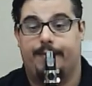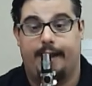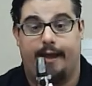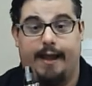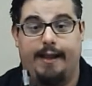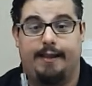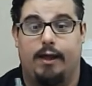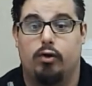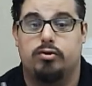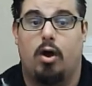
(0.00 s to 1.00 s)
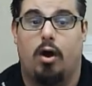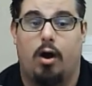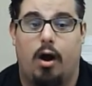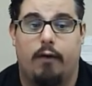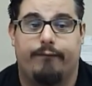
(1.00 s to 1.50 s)
And those are
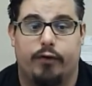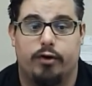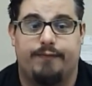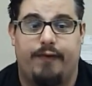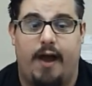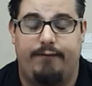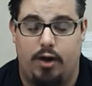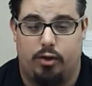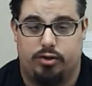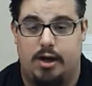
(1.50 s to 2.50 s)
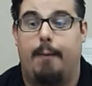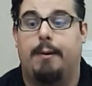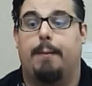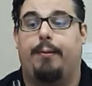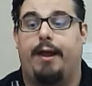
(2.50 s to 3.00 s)
our first 5 notes. Now I'm
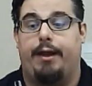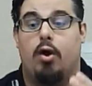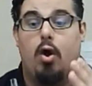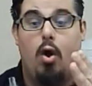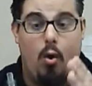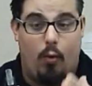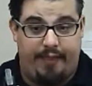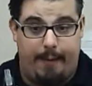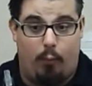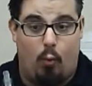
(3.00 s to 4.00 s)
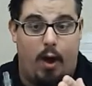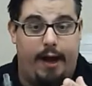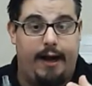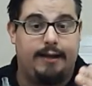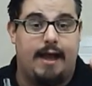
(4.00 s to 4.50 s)
going to play them one
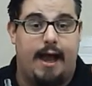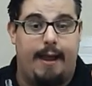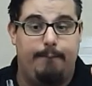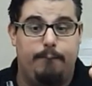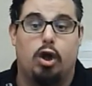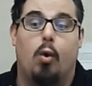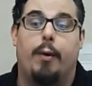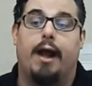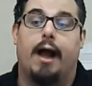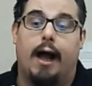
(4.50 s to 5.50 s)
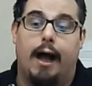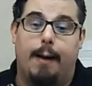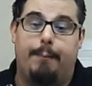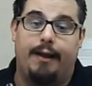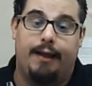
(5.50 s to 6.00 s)
at a time, going
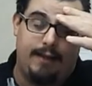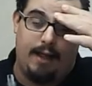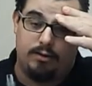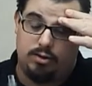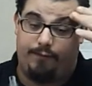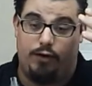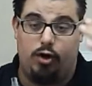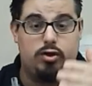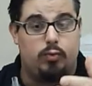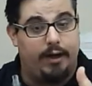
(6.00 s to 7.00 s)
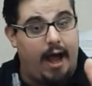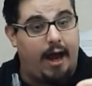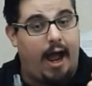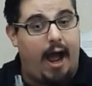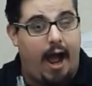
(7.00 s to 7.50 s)
up and down. So if you notice, we got
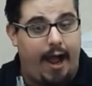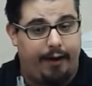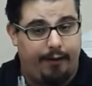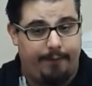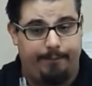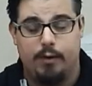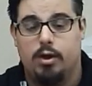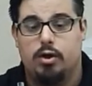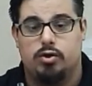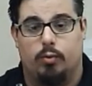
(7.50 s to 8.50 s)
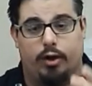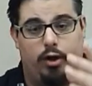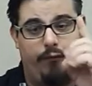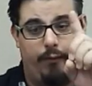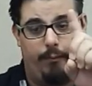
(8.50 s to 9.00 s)
higher. So we're going to
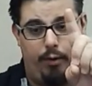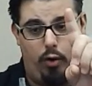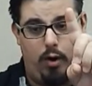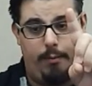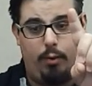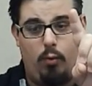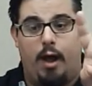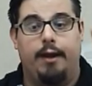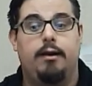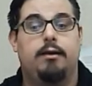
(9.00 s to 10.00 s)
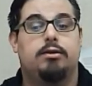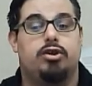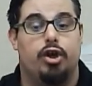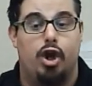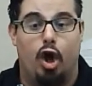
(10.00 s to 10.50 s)
go from note number 1
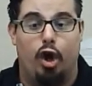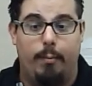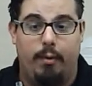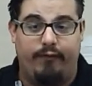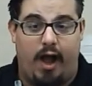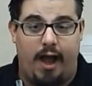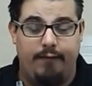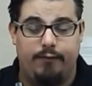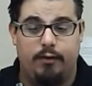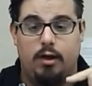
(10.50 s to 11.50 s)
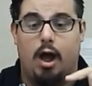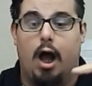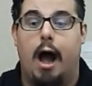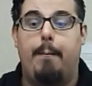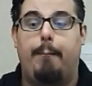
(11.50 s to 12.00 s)
to note number 5,
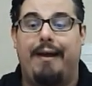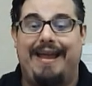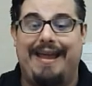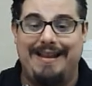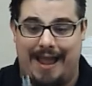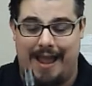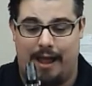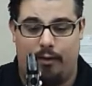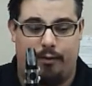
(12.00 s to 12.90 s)
up and down.